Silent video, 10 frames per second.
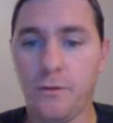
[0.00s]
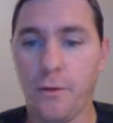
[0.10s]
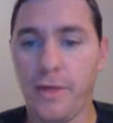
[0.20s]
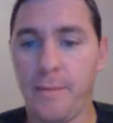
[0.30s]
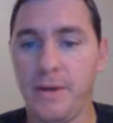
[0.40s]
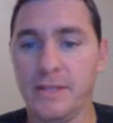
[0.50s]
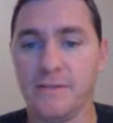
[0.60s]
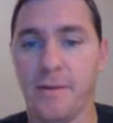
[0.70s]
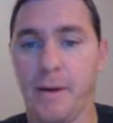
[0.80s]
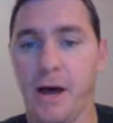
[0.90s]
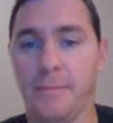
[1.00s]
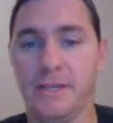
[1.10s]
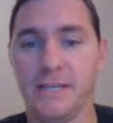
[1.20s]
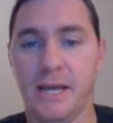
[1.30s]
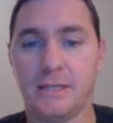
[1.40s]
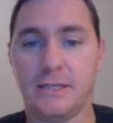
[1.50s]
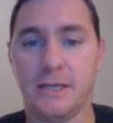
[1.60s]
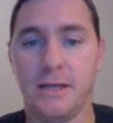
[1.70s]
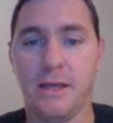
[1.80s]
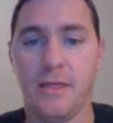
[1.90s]
So that means if the bottom is
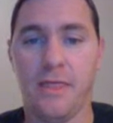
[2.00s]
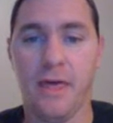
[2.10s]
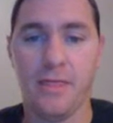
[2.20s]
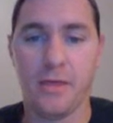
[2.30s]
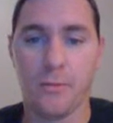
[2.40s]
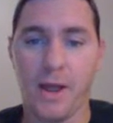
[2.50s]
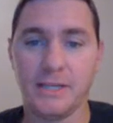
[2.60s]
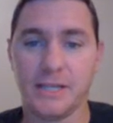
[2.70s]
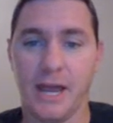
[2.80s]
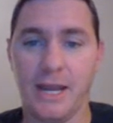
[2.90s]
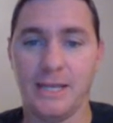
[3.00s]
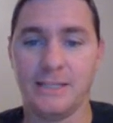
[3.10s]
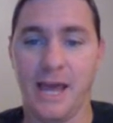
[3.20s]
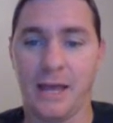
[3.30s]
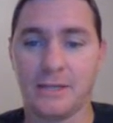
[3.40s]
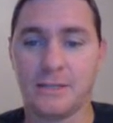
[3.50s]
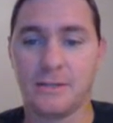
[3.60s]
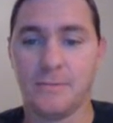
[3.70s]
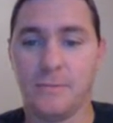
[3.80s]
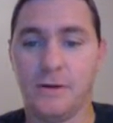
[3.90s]
x, then the right side is
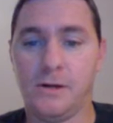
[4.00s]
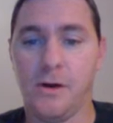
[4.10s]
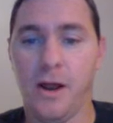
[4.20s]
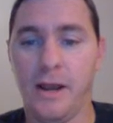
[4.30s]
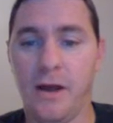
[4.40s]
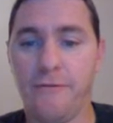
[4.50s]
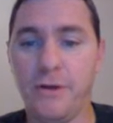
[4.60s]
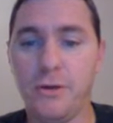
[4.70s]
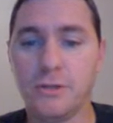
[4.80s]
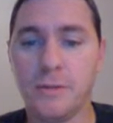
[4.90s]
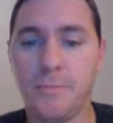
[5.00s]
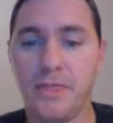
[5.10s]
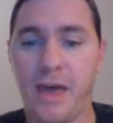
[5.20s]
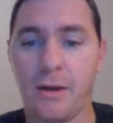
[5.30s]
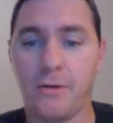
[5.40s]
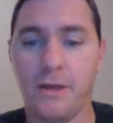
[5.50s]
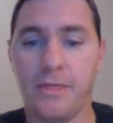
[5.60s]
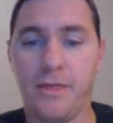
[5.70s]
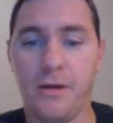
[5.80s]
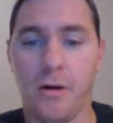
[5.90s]
x. All right, now if we use the
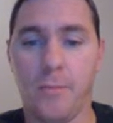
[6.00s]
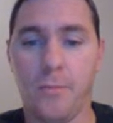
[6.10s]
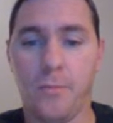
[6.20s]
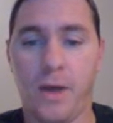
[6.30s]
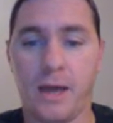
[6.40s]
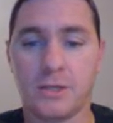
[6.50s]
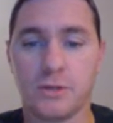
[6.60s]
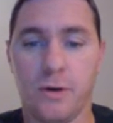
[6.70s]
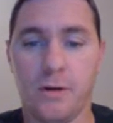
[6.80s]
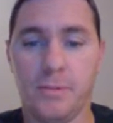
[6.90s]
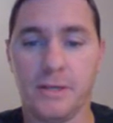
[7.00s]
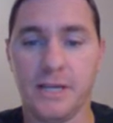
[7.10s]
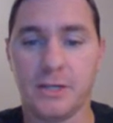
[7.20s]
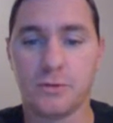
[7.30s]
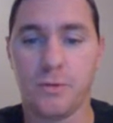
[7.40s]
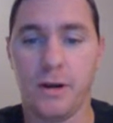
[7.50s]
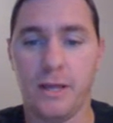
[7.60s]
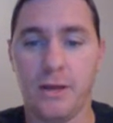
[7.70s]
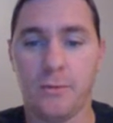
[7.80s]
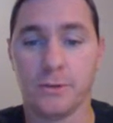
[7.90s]
Pythagorean theorem, x squared plus x
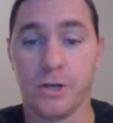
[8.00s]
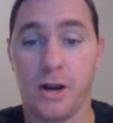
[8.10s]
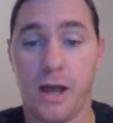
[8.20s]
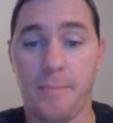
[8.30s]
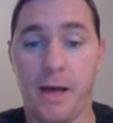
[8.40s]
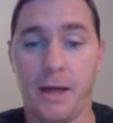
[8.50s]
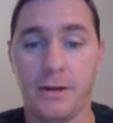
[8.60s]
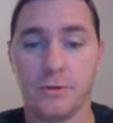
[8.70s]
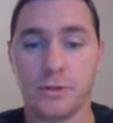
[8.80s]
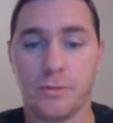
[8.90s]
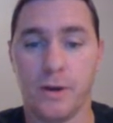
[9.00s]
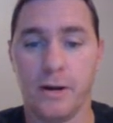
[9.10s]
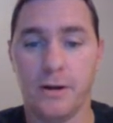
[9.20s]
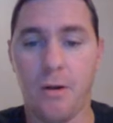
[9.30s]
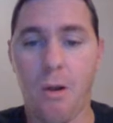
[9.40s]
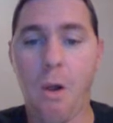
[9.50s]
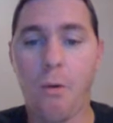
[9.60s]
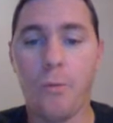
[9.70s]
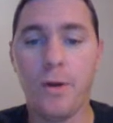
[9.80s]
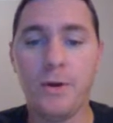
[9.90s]
squared equals our hypotenuse squared,
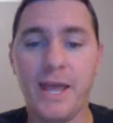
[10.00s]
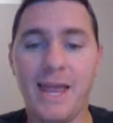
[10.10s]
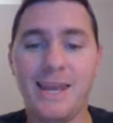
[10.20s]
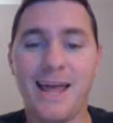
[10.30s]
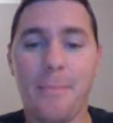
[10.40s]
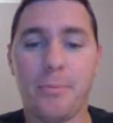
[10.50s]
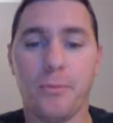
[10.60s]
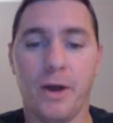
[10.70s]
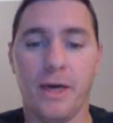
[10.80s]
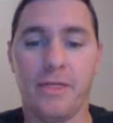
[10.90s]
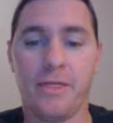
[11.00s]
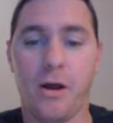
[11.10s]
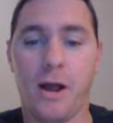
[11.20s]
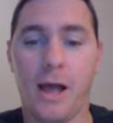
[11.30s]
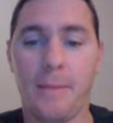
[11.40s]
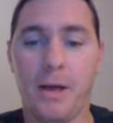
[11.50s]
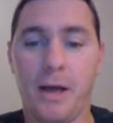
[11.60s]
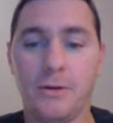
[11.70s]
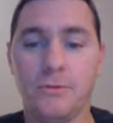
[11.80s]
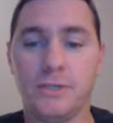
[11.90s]
we would end up with our
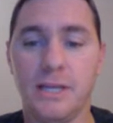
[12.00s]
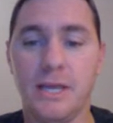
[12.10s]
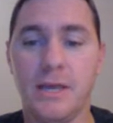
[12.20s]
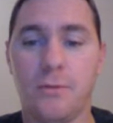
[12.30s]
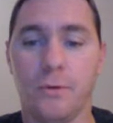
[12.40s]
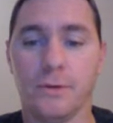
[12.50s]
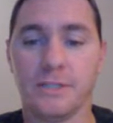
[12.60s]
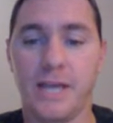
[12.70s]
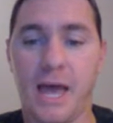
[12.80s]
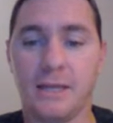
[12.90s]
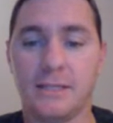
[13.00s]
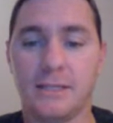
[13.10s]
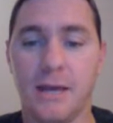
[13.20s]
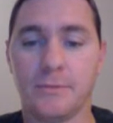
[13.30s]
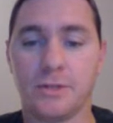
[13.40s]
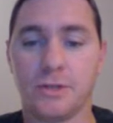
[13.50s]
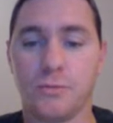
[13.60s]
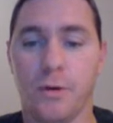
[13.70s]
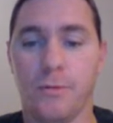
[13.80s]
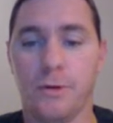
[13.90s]
hypotenuse equals x times the
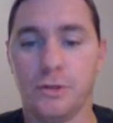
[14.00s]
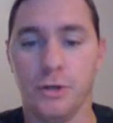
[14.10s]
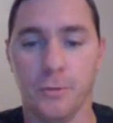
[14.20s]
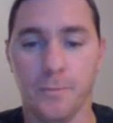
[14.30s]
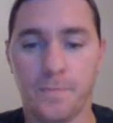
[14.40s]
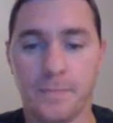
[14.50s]
square root of 2,